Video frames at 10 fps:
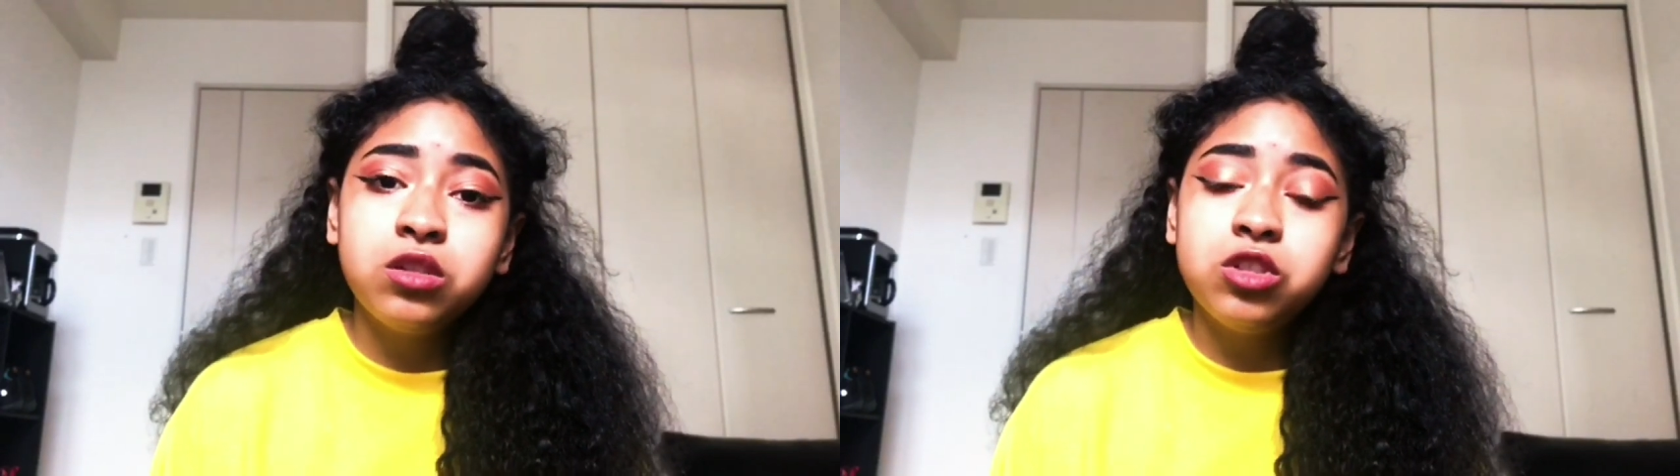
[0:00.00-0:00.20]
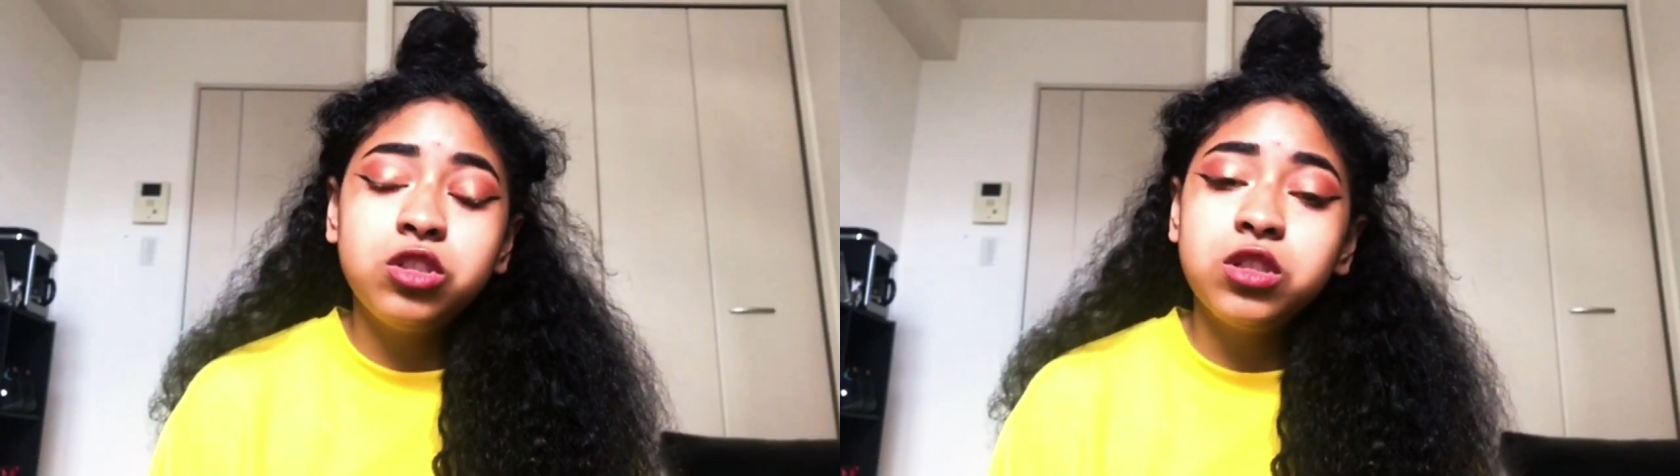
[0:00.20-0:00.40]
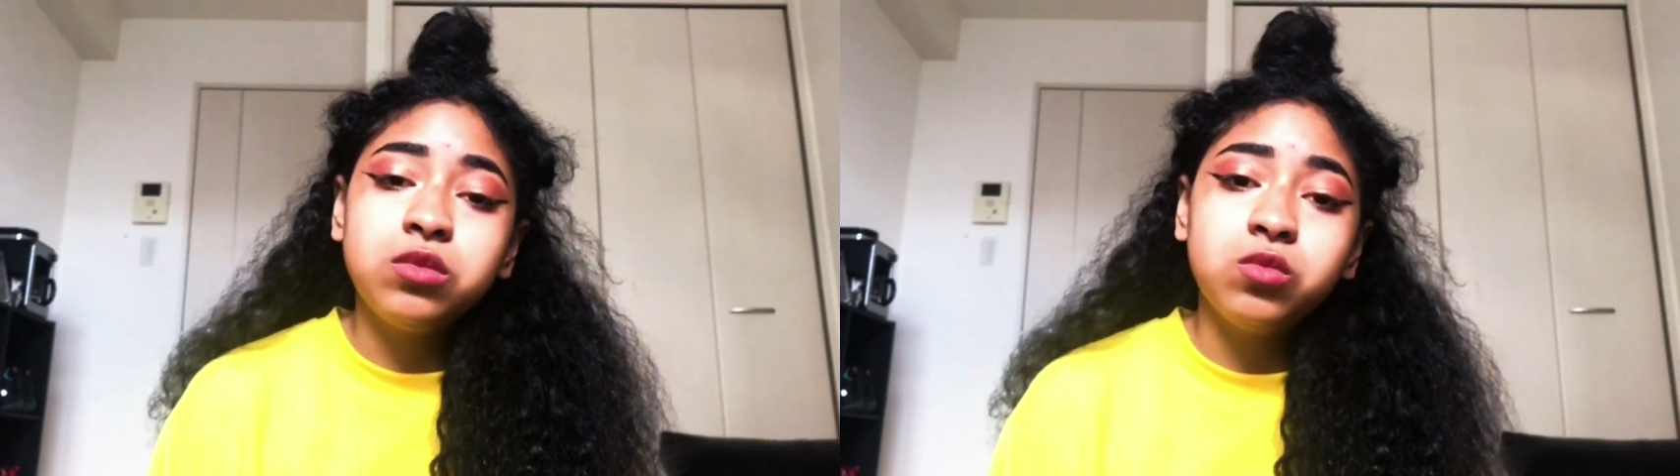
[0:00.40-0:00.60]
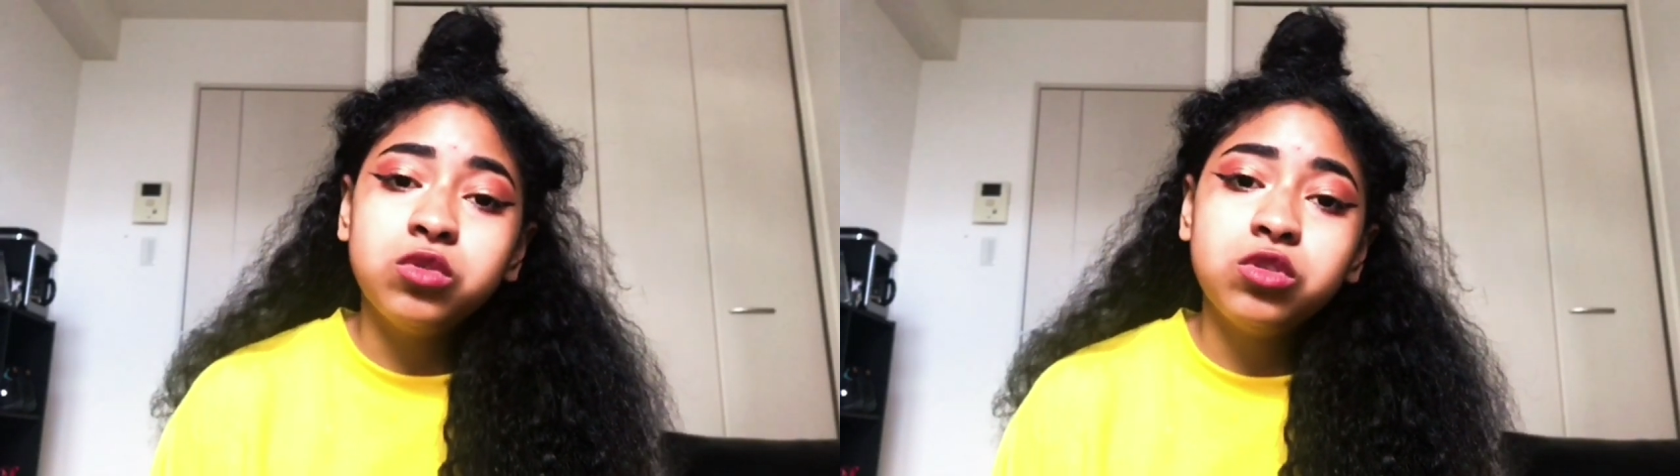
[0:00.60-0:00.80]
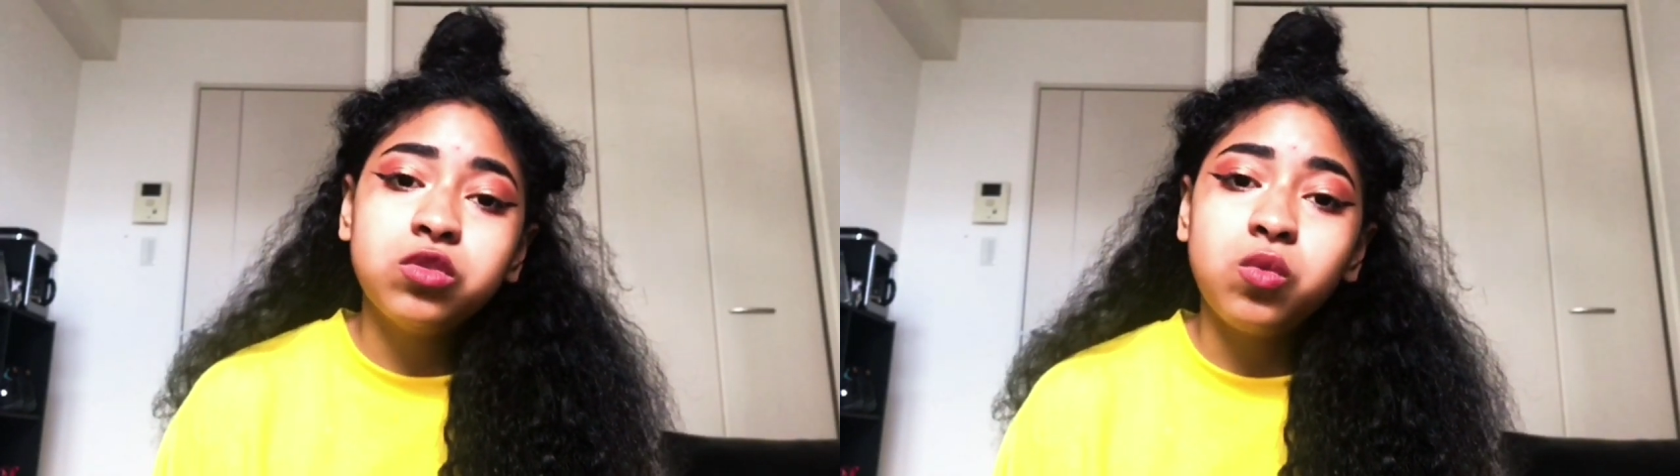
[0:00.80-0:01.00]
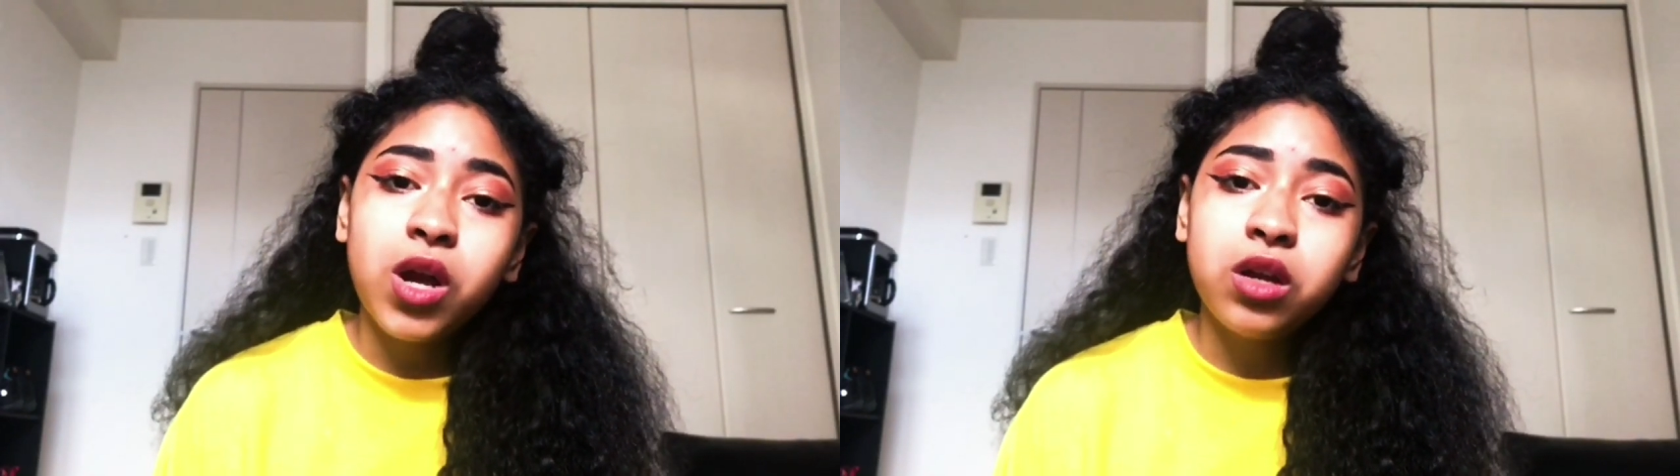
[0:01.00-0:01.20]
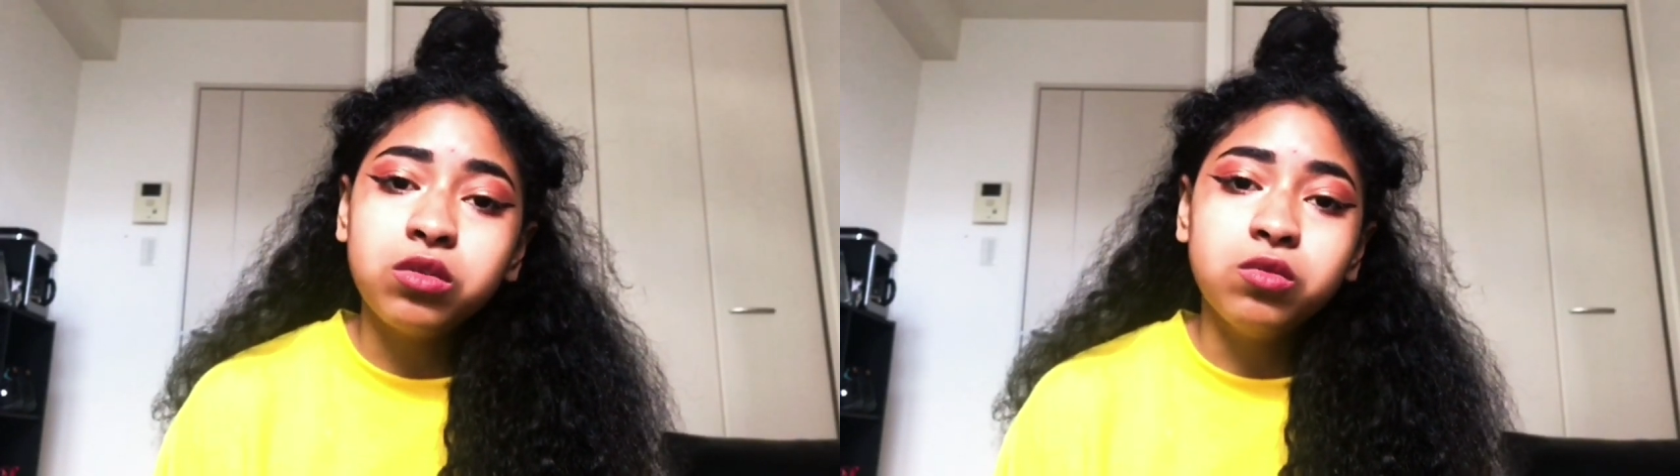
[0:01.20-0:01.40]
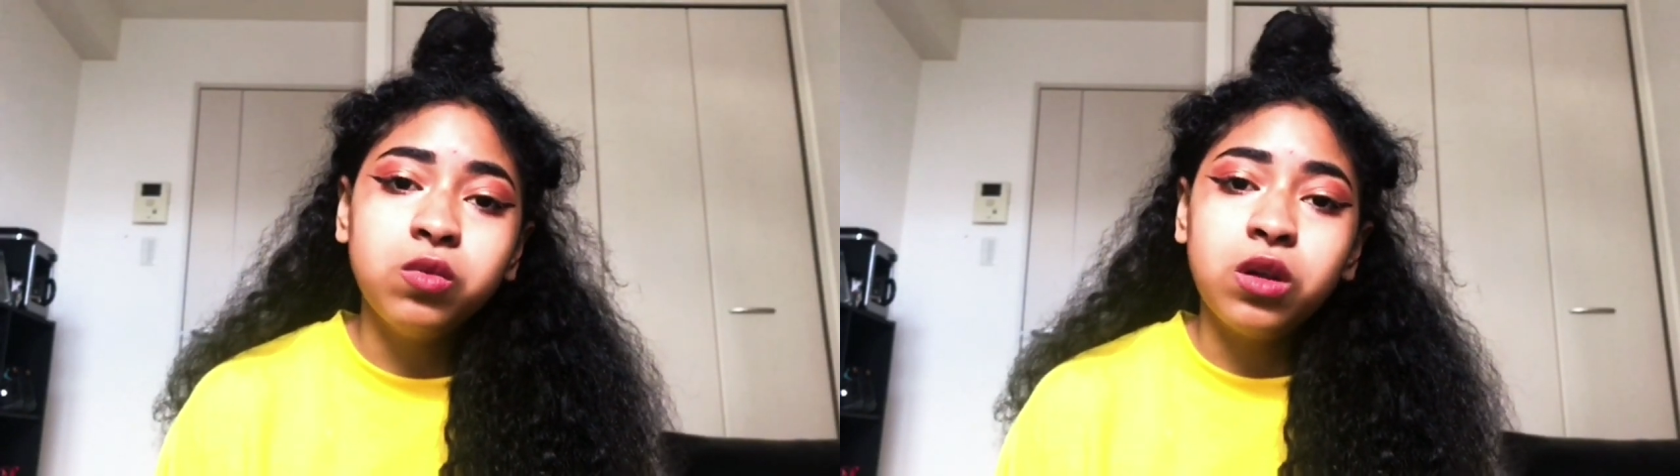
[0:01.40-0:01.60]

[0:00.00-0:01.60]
Shit was just wild.